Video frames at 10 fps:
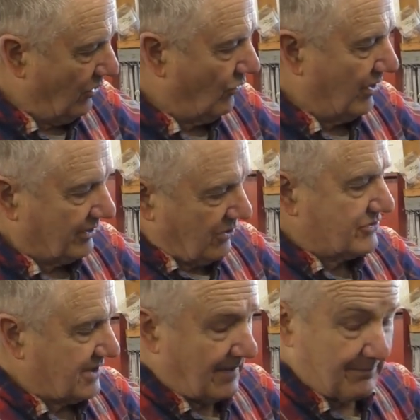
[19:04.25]
one
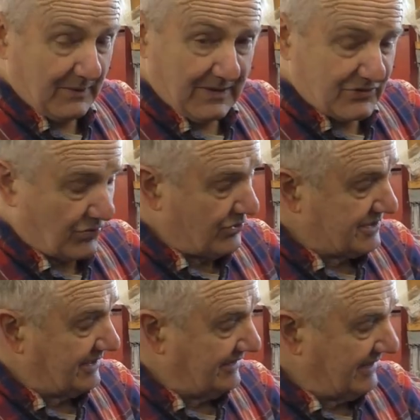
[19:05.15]
goes up and
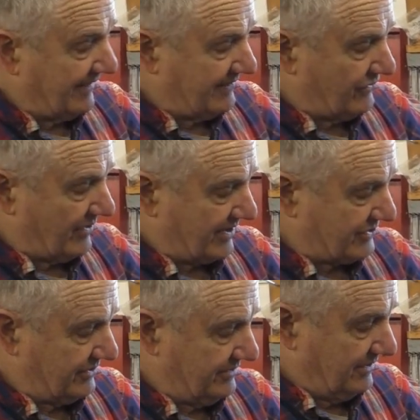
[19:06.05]
turns it in the other
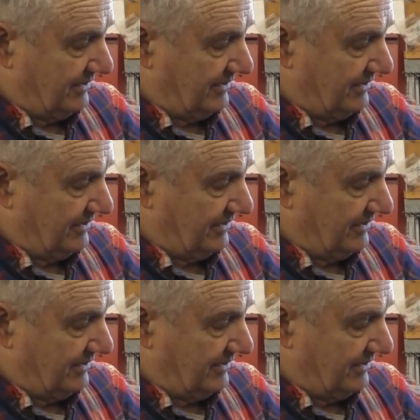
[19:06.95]
direction.